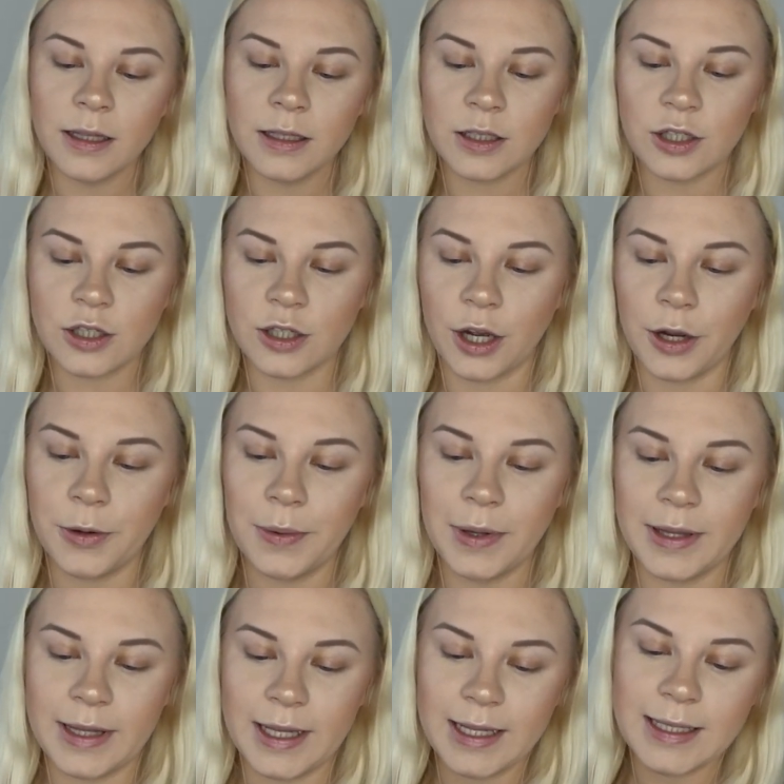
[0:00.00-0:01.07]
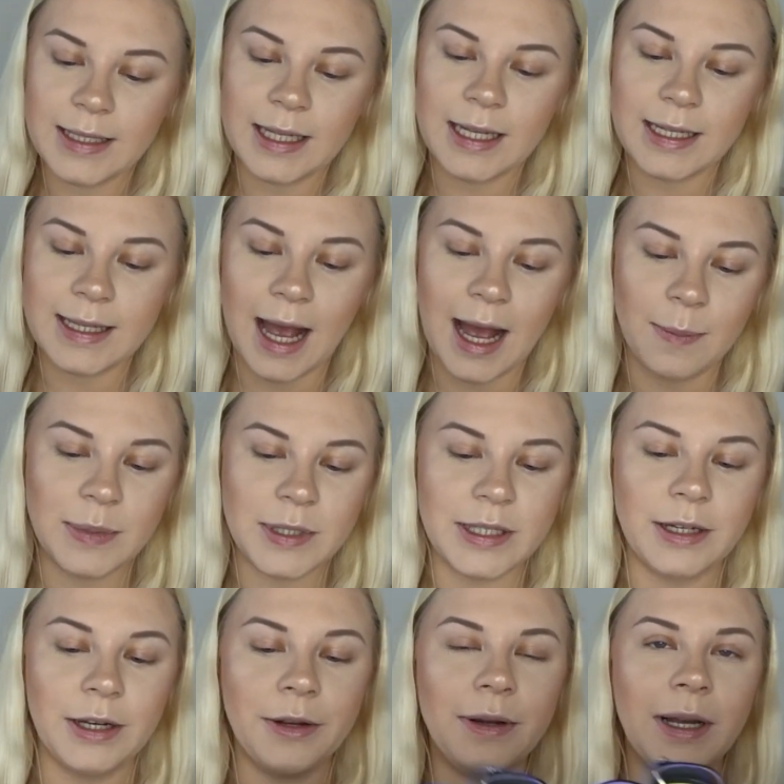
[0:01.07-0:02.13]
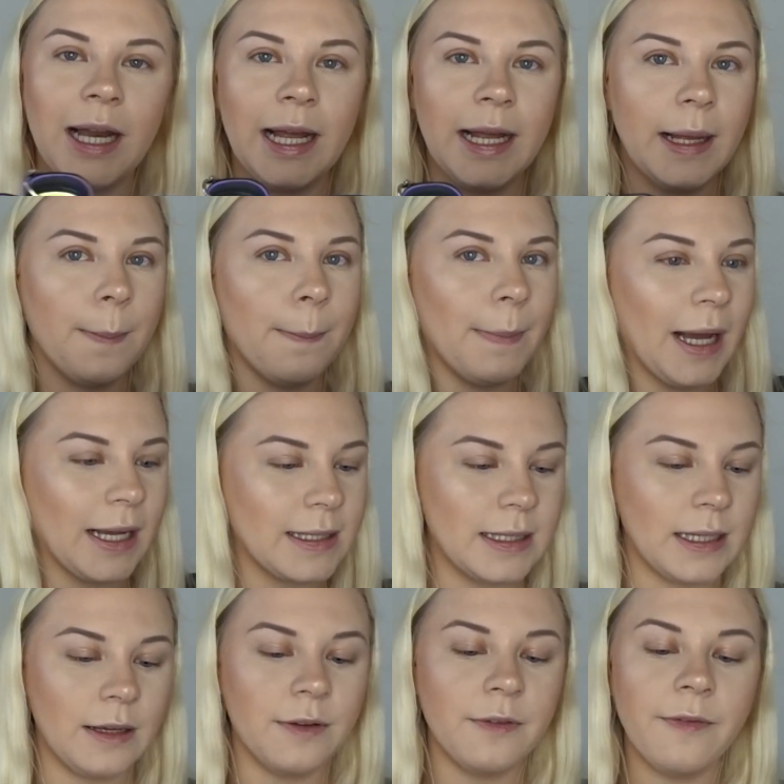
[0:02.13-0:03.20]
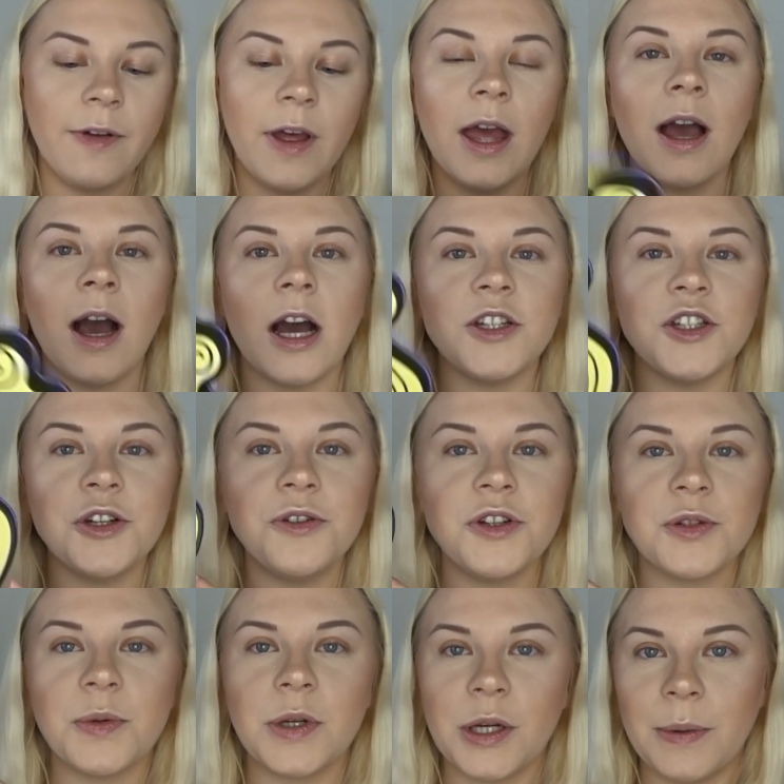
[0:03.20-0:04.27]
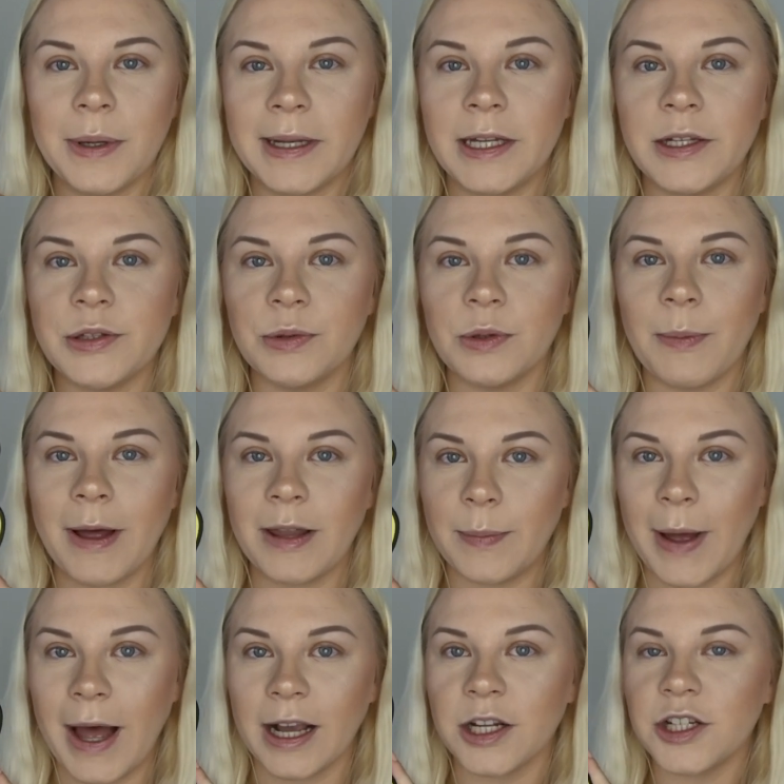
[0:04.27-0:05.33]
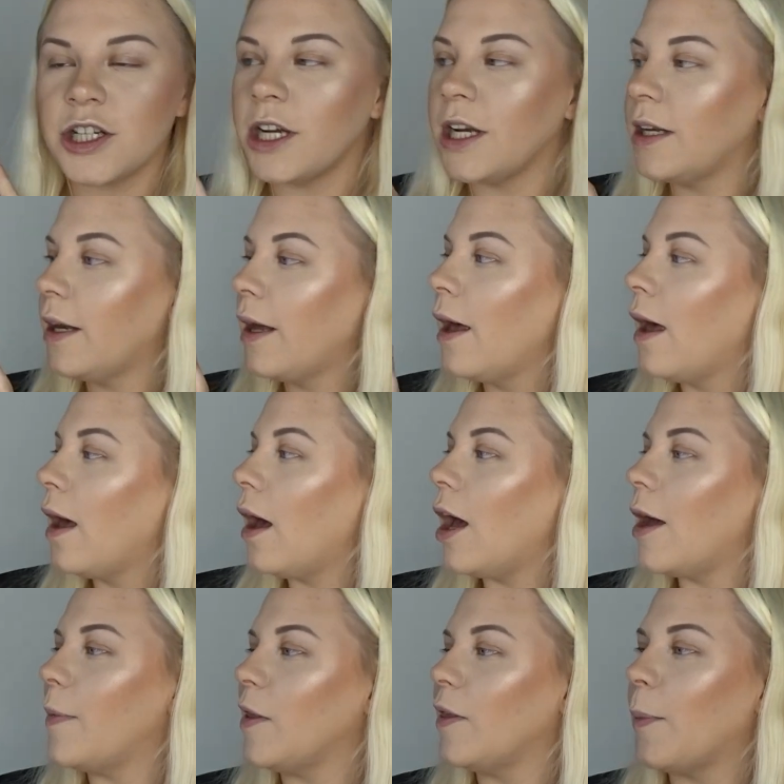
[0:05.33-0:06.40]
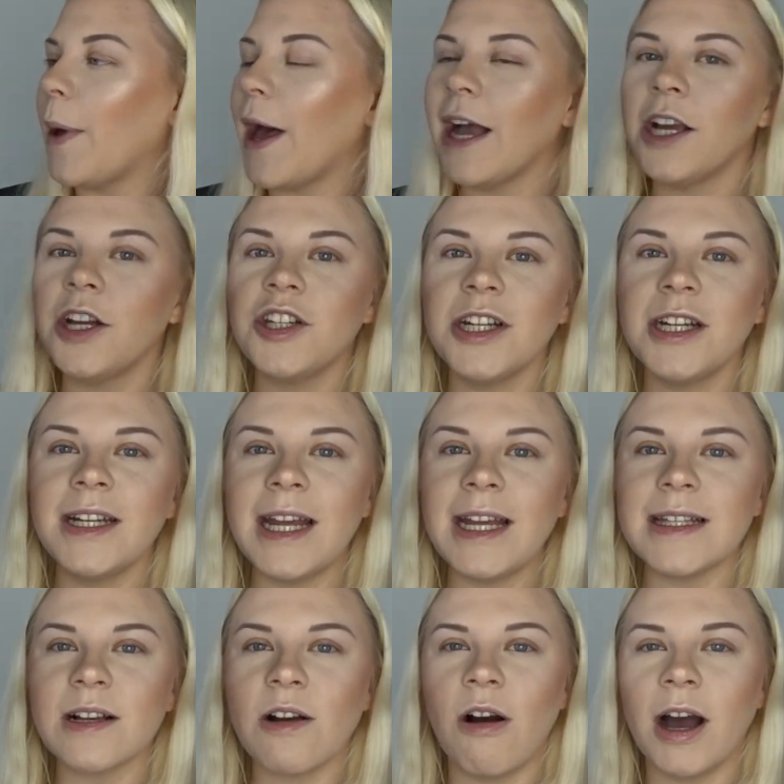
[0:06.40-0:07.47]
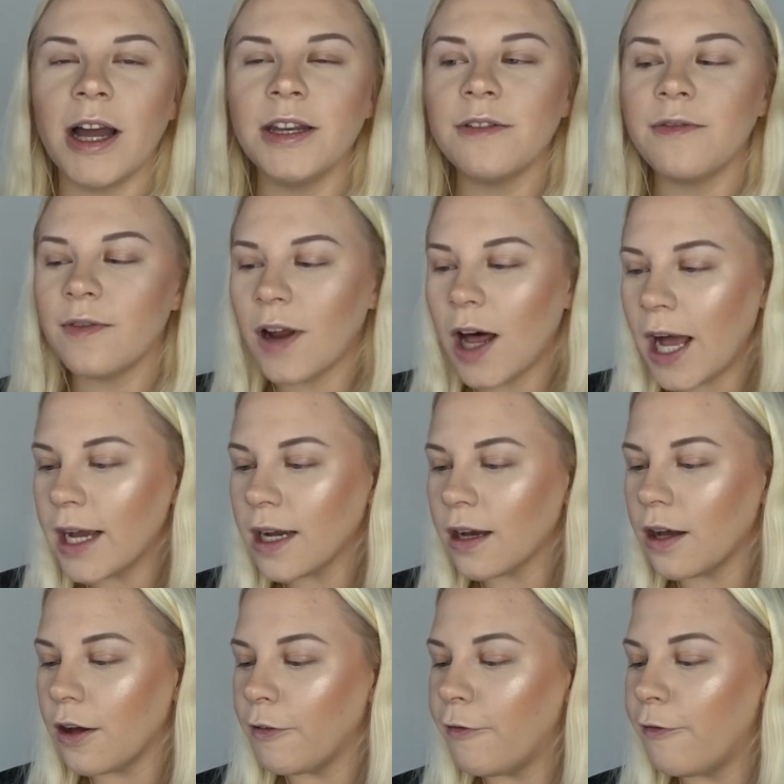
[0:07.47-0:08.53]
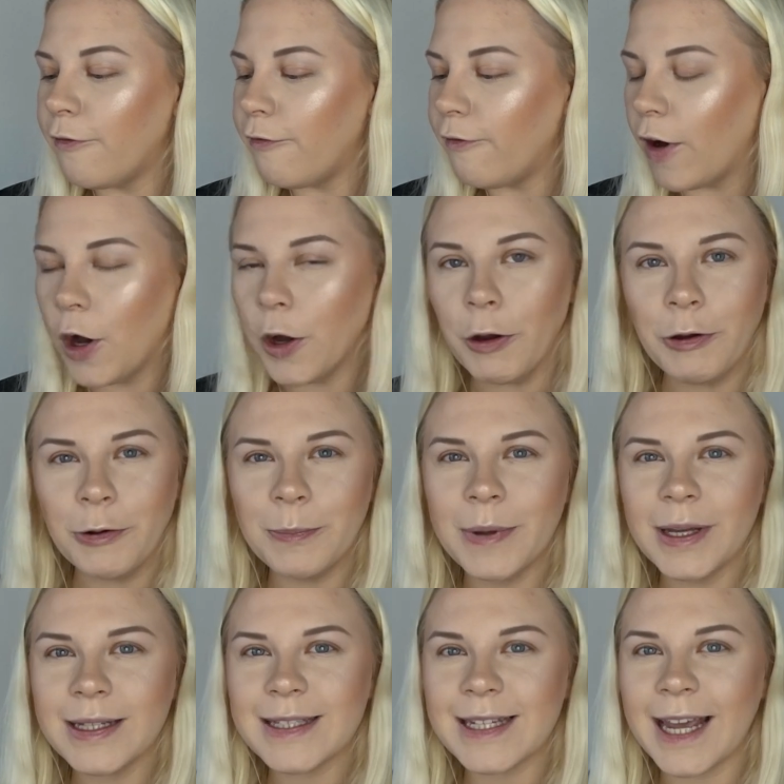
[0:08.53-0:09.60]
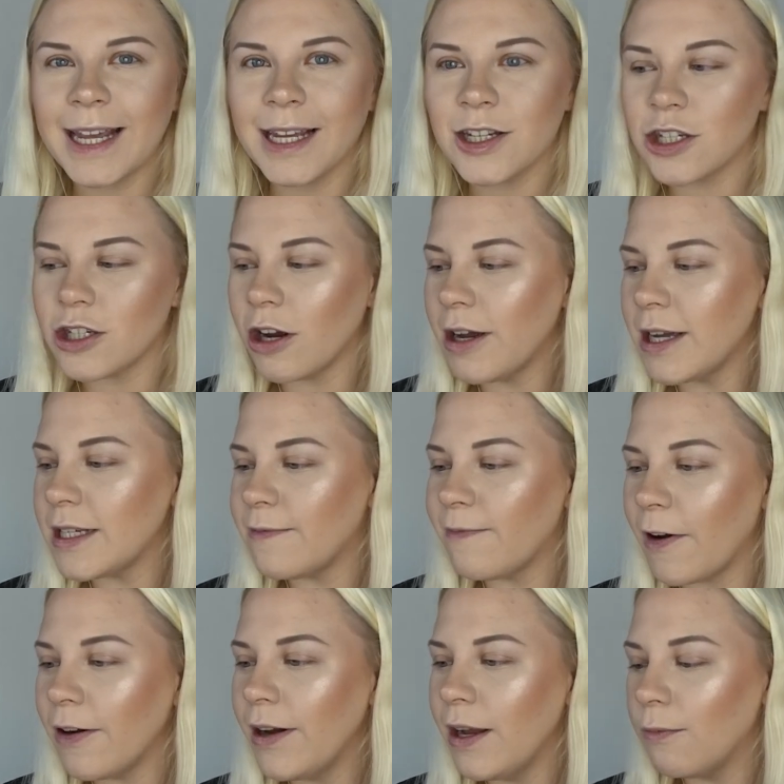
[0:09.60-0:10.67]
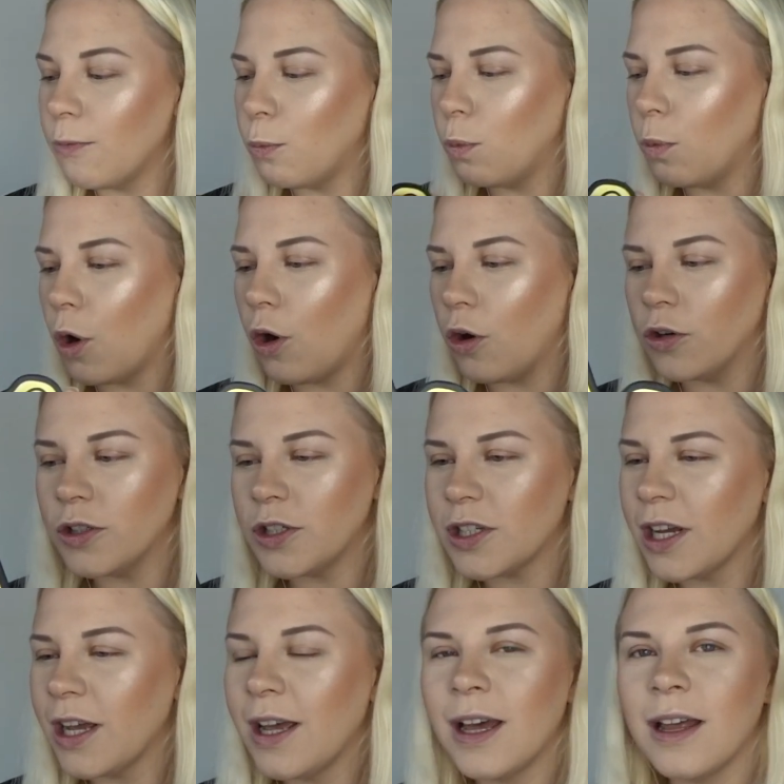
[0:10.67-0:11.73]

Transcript: So this is absolutely massive. I do just want to quickly talk about the packaging. The packaging is kind of like a foam texture. It's very odd.